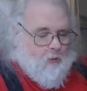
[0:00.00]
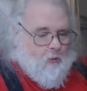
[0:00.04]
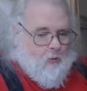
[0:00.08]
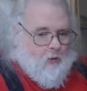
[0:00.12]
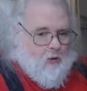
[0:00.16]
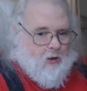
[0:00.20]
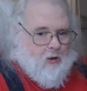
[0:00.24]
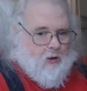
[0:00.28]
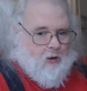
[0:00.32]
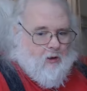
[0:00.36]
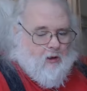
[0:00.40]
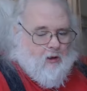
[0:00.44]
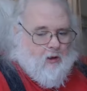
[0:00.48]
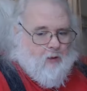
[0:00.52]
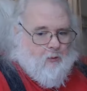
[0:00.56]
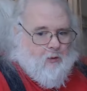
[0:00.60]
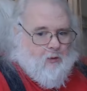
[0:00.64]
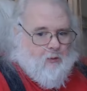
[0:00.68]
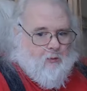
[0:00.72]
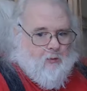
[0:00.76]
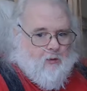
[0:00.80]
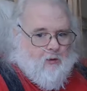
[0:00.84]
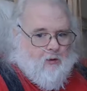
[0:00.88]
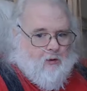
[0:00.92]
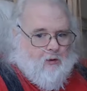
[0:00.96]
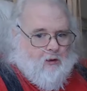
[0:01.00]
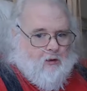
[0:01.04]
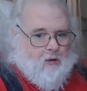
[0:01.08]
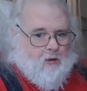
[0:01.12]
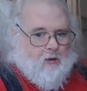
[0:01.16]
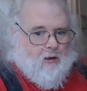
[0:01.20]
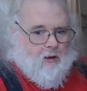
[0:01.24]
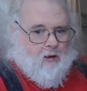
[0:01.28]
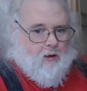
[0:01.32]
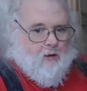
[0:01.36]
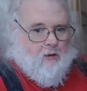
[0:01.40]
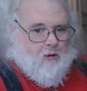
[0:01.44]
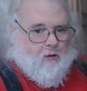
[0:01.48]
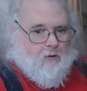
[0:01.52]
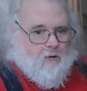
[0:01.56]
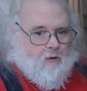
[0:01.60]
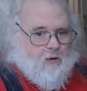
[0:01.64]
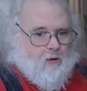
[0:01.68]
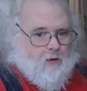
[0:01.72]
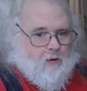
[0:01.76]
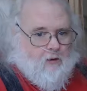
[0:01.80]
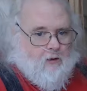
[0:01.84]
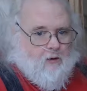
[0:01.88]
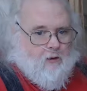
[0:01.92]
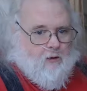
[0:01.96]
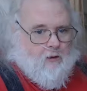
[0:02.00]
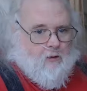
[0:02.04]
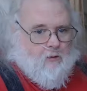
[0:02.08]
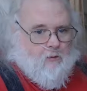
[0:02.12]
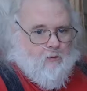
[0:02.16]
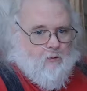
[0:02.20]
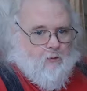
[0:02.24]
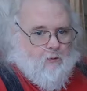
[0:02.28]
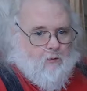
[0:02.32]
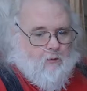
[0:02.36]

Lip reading: but a lot of people eat down in the